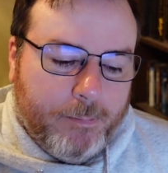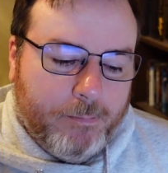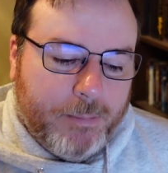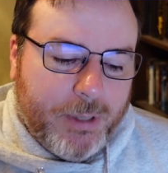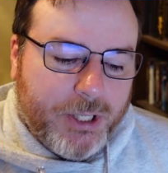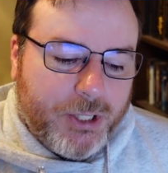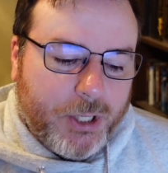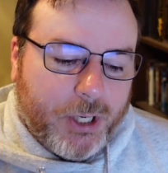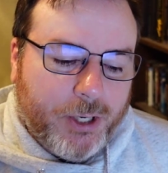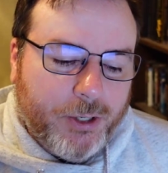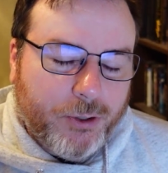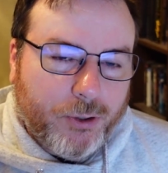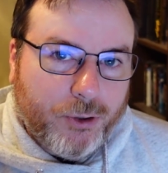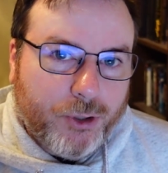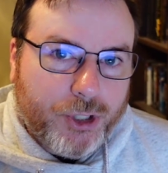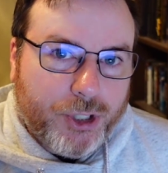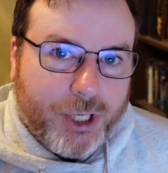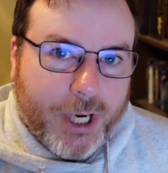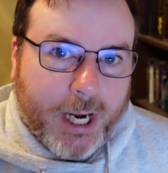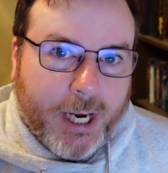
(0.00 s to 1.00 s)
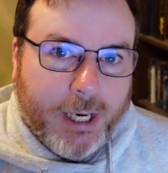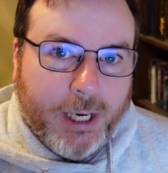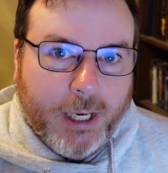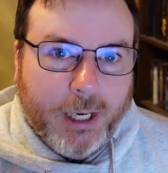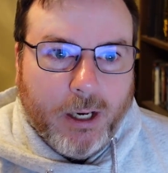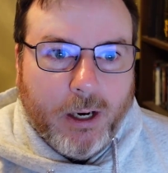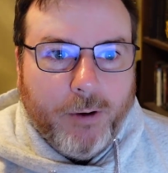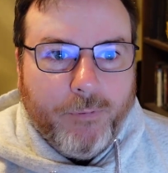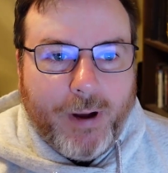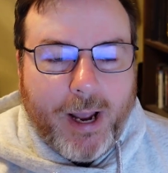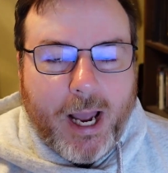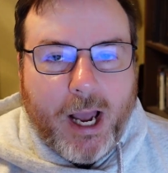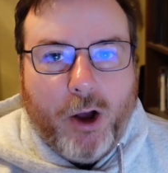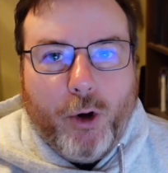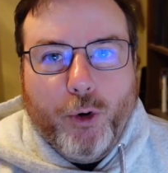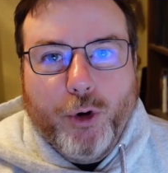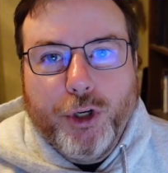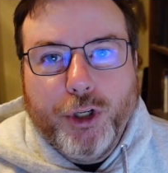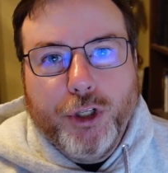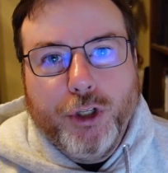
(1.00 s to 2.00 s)
misunderstanding of
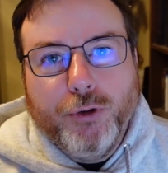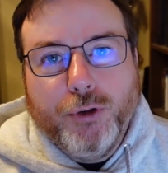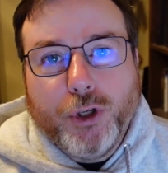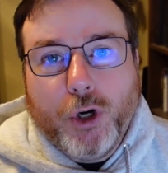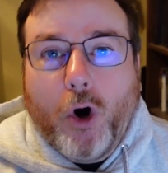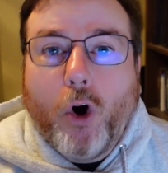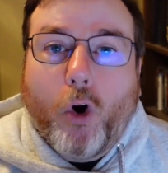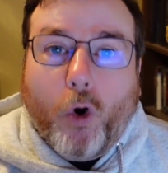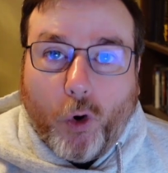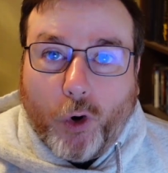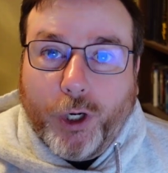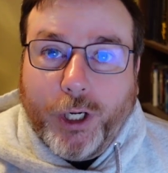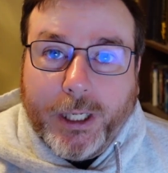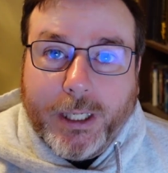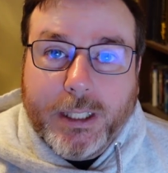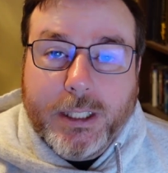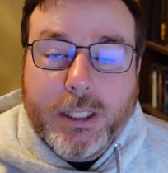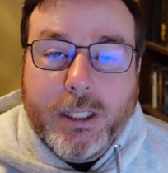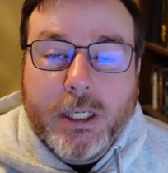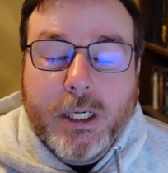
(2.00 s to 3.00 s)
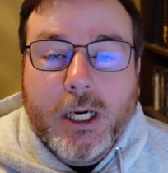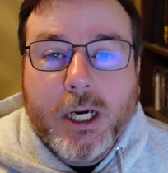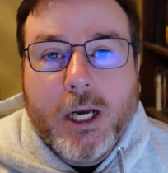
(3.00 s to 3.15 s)
how do you target